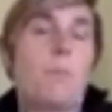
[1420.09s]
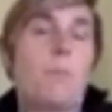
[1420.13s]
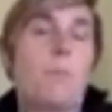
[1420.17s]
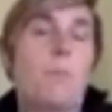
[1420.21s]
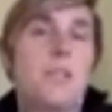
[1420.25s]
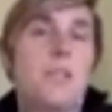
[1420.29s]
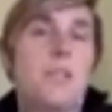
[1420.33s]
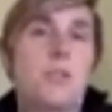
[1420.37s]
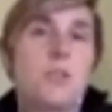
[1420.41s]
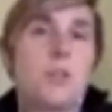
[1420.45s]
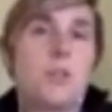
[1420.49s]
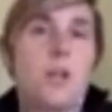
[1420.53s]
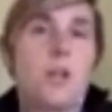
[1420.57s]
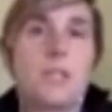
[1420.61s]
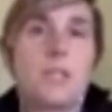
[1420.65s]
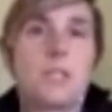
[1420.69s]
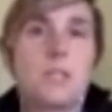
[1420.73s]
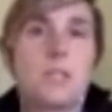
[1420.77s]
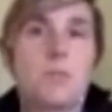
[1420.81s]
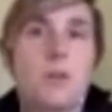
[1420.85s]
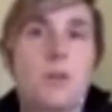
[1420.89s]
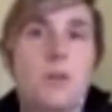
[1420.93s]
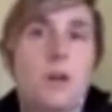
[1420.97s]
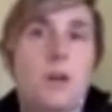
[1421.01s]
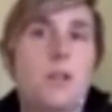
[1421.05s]
our potential
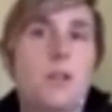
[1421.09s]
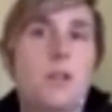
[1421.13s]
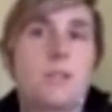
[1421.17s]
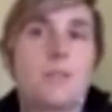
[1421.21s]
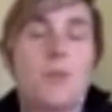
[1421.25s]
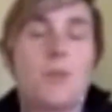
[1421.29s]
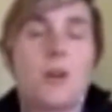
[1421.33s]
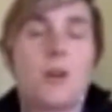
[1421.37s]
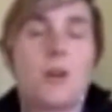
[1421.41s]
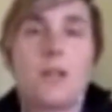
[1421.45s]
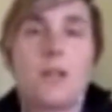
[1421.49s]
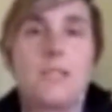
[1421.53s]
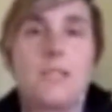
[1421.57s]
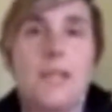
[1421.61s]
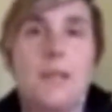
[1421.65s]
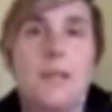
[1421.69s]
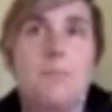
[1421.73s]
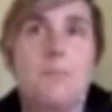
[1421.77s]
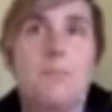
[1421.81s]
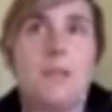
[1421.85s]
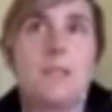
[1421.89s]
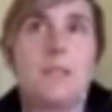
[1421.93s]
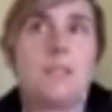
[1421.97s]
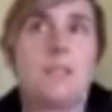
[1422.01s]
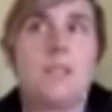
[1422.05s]
customer, our customer
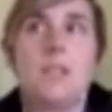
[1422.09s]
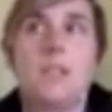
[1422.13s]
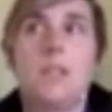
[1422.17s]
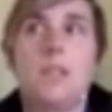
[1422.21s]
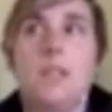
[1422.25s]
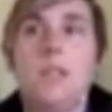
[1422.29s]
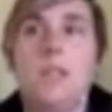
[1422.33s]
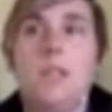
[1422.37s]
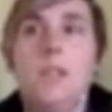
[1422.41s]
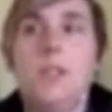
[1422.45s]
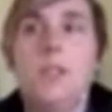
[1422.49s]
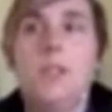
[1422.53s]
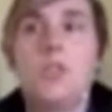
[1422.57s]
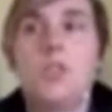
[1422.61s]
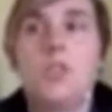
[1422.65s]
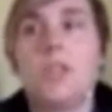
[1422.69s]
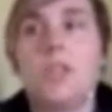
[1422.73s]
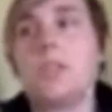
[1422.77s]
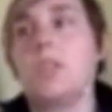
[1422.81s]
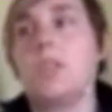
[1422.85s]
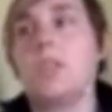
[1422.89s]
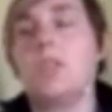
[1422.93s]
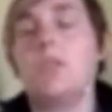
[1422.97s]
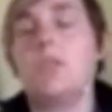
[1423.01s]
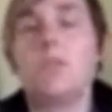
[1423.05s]
archetype, isn't
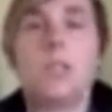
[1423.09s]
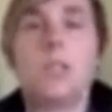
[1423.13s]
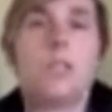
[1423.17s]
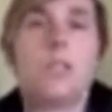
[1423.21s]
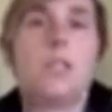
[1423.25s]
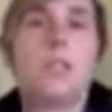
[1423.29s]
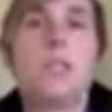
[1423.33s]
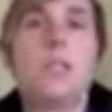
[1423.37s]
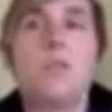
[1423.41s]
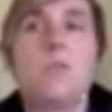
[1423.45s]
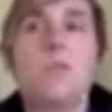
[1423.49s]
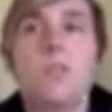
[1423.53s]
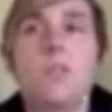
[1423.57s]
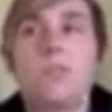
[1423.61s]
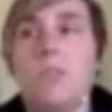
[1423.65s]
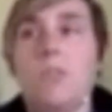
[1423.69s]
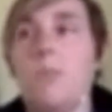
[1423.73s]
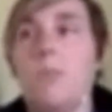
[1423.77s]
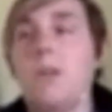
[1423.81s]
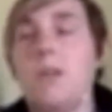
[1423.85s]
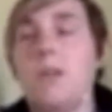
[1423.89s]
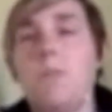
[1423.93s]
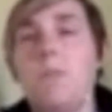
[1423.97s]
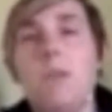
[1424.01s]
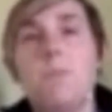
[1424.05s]
just a utility
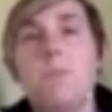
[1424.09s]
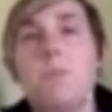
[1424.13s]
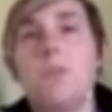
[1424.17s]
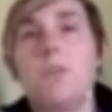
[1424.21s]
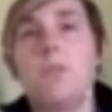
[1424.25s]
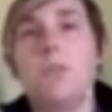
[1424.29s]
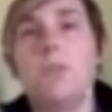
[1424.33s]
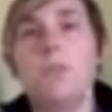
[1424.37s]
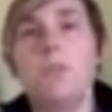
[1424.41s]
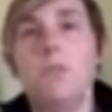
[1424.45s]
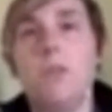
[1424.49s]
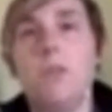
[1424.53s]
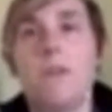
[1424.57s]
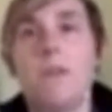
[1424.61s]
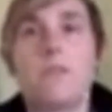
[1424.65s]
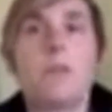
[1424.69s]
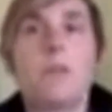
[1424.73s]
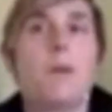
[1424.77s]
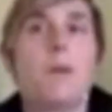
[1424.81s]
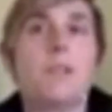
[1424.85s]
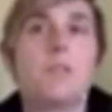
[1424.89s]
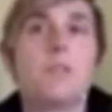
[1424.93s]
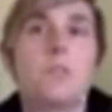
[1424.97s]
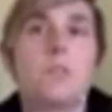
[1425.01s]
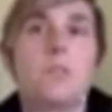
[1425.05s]
with so many people who
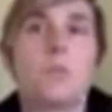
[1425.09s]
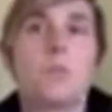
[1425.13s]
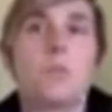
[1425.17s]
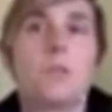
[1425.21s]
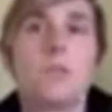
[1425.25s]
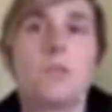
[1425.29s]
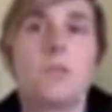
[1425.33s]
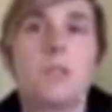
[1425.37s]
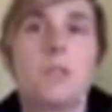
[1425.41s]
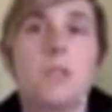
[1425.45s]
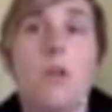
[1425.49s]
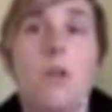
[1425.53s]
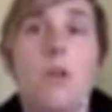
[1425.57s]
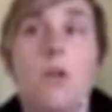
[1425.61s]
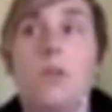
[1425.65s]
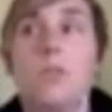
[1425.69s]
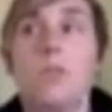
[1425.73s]
have combined sewers.